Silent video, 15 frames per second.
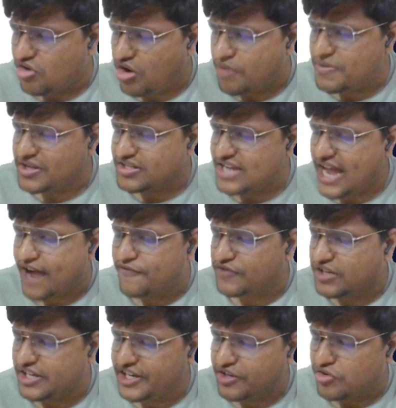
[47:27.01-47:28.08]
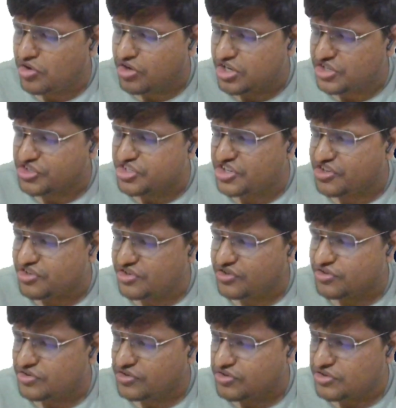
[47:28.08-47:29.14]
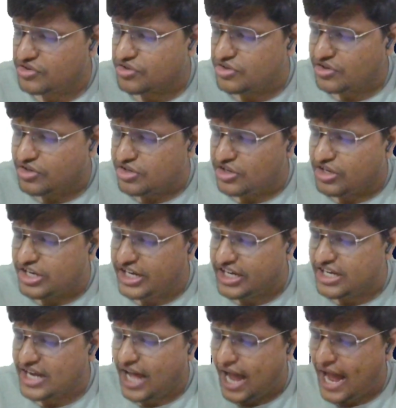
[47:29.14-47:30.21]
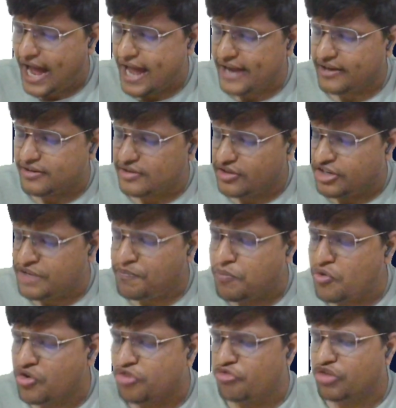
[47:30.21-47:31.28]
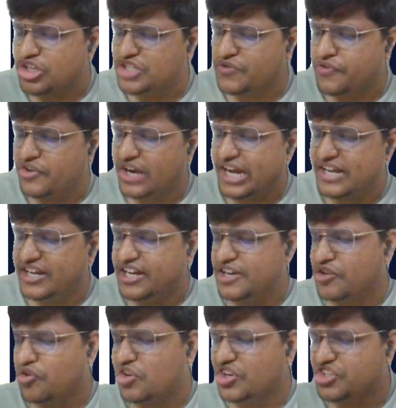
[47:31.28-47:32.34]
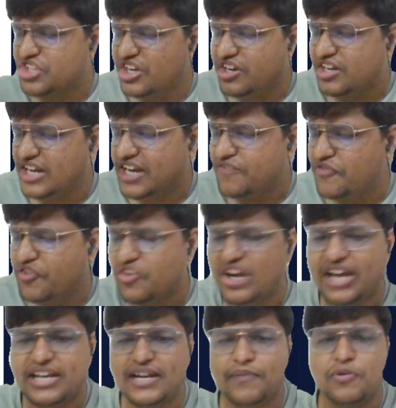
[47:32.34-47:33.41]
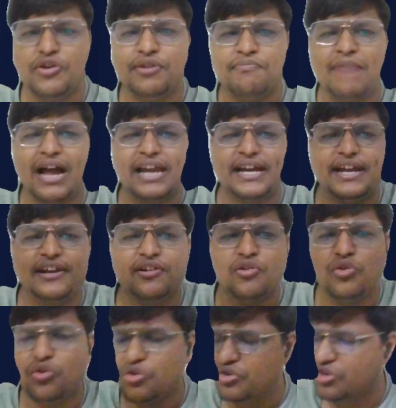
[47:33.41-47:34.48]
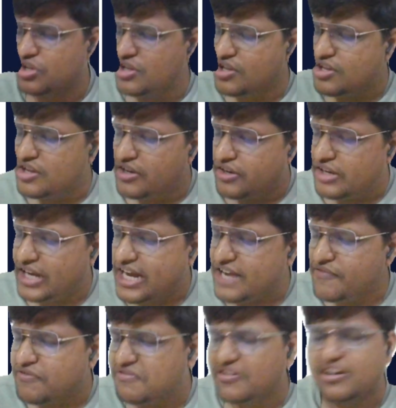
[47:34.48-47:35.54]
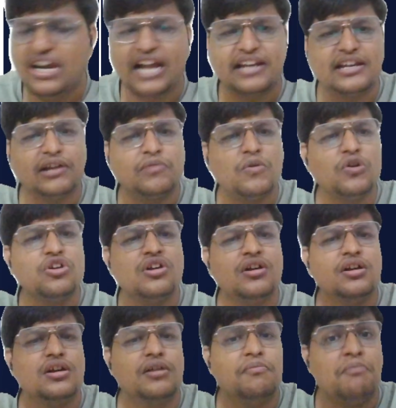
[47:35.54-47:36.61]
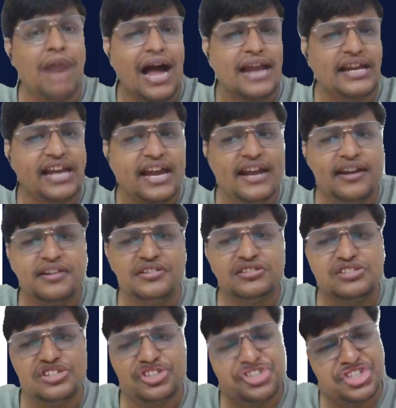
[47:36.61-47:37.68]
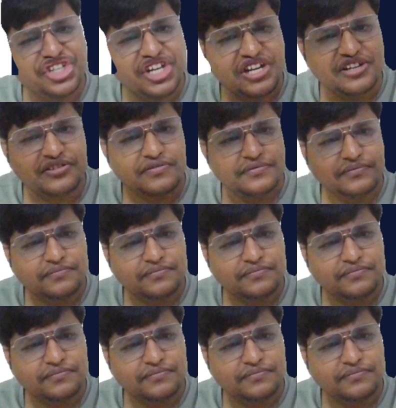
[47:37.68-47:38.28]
Obviously after introduction. In our report, first we write the introduction, then we write about market growth, then we will write about market share.